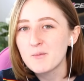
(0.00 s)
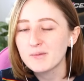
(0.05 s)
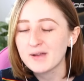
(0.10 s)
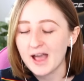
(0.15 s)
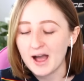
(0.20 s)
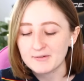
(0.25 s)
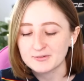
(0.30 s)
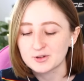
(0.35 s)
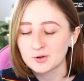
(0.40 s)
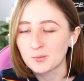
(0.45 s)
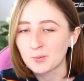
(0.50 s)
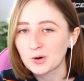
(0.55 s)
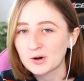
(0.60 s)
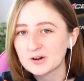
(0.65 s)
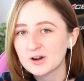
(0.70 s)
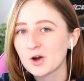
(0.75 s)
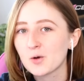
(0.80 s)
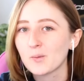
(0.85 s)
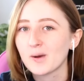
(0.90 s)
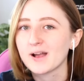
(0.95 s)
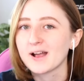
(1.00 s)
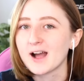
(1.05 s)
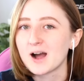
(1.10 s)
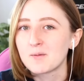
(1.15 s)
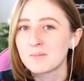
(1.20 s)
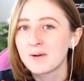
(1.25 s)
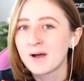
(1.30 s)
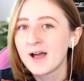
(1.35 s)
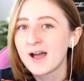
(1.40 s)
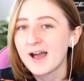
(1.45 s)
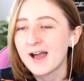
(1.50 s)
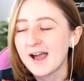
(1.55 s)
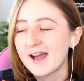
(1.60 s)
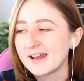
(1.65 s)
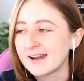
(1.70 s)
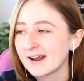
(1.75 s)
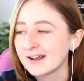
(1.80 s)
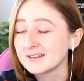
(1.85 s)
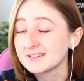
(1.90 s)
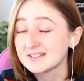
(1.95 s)
and we have to work our way up
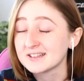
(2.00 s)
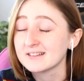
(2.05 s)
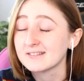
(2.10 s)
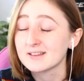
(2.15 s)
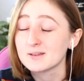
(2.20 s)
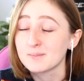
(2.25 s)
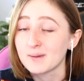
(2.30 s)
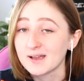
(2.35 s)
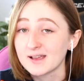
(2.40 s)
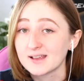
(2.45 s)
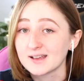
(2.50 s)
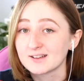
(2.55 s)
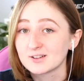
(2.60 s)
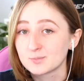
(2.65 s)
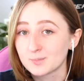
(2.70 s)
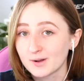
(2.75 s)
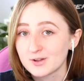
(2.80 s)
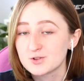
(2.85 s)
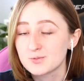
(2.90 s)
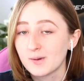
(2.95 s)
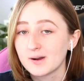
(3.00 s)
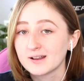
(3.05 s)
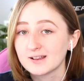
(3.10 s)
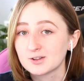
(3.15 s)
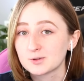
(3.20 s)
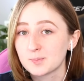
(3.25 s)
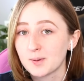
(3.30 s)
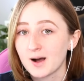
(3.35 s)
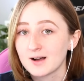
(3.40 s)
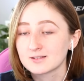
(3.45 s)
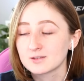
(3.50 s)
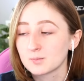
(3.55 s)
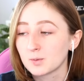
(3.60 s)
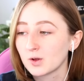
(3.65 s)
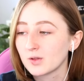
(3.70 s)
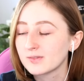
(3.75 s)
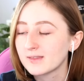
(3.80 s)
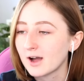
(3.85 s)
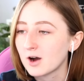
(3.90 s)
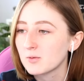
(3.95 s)
and ideally make as much money as
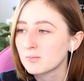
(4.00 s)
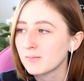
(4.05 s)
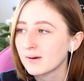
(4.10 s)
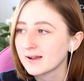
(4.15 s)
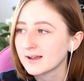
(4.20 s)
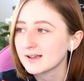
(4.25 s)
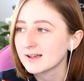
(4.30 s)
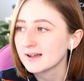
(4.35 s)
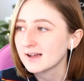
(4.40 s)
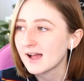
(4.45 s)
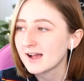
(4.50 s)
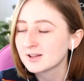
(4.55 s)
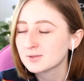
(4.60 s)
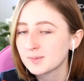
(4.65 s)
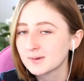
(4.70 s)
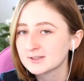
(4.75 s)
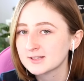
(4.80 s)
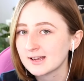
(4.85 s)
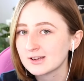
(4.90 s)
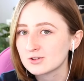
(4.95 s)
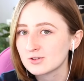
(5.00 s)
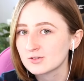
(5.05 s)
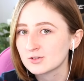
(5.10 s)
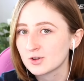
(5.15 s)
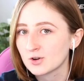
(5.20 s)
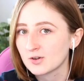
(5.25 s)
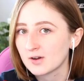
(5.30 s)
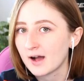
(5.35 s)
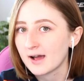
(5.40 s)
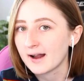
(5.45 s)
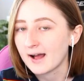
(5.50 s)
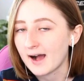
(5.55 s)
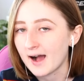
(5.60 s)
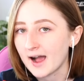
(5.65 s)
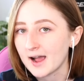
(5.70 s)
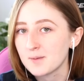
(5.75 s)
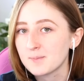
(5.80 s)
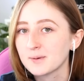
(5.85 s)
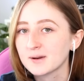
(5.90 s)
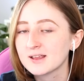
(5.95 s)
possible. Now, my expectations are not
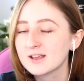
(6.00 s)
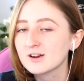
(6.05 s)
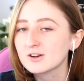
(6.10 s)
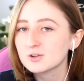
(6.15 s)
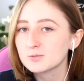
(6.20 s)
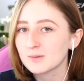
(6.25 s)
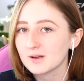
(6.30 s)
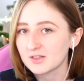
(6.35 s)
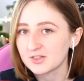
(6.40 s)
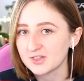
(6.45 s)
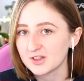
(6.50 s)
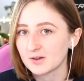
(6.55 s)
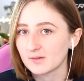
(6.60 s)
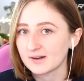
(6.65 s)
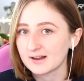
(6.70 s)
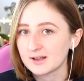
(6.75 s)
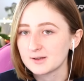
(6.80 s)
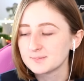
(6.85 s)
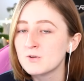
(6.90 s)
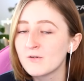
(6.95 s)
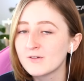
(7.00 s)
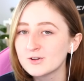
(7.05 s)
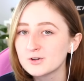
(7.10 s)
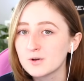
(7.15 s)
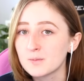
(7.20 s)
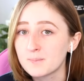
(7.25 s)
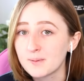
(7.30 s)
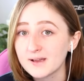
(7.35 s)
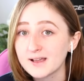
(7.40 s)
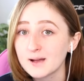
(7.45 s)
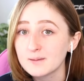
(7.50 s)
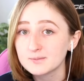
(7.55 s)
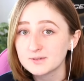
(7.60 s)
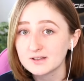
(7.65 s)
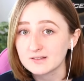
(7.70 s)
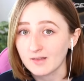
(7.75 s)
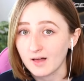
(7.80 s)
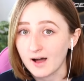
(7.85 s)
high, but here's my theory move into a big empty